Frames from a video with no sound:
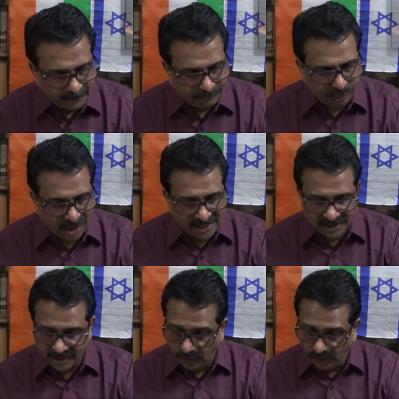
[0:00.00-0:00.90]

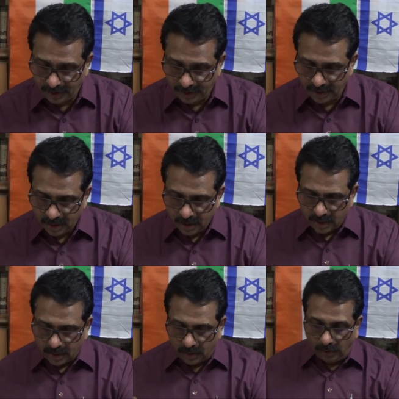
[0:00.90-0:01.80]
Praise the Lord.
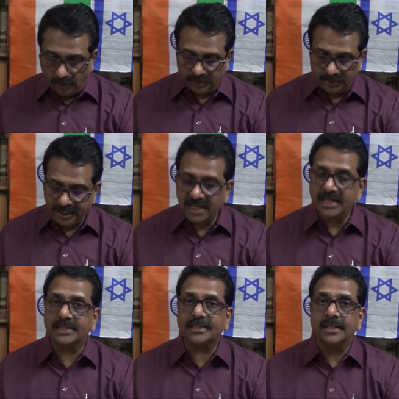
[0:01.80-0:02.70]
All
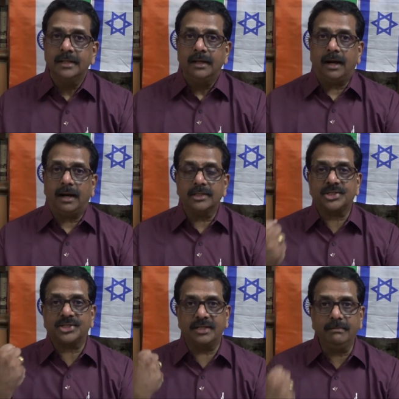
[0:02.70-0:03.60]
these are
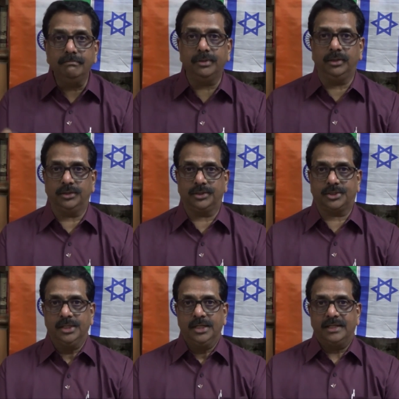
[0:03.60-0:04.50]

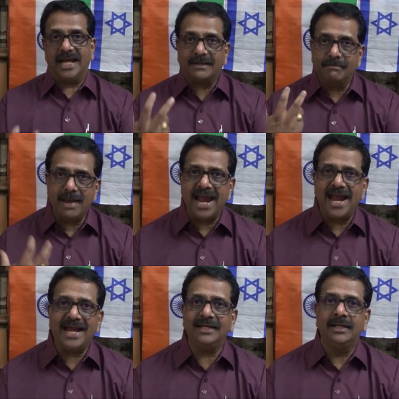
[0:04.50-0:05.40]
symbols that
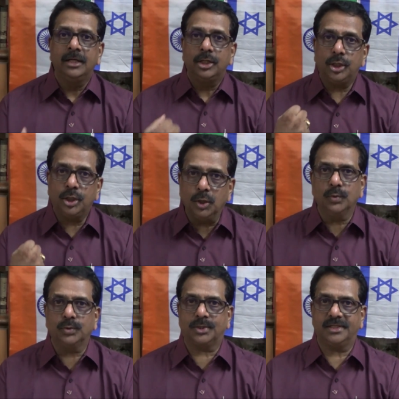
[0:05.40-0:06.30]
man
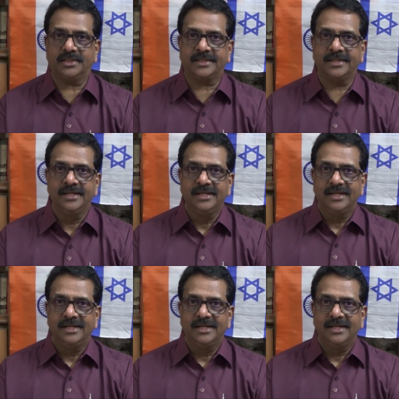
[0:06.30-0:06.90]
uses.